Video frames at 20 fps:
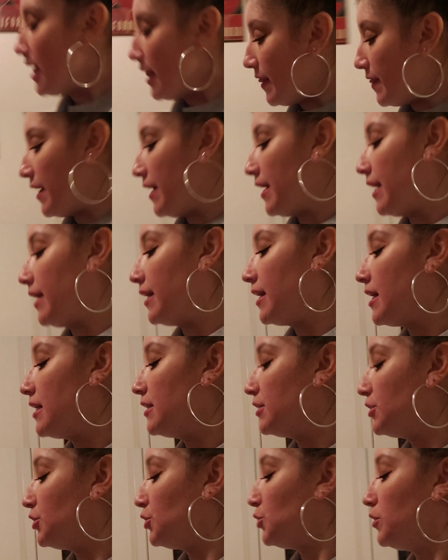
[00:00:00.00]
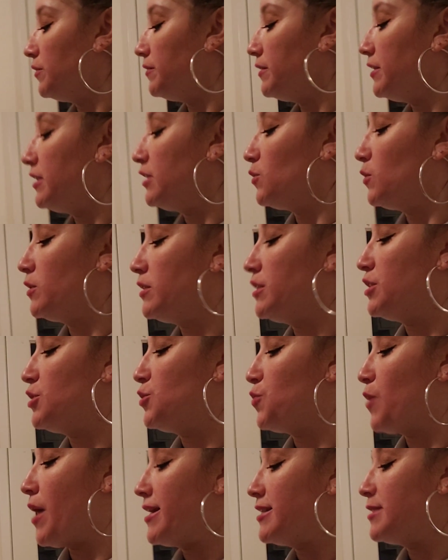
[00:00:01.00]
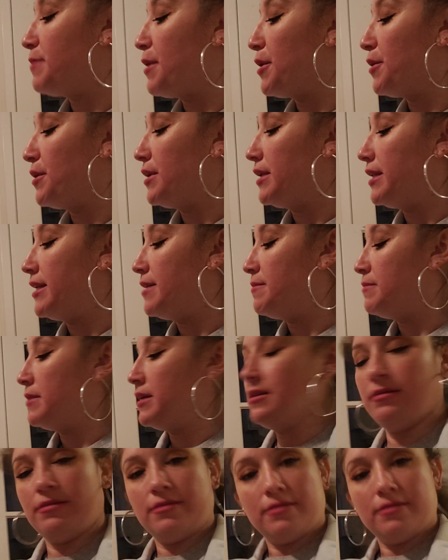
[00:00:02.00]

Then I got two of these ones. It's raspberry lemon.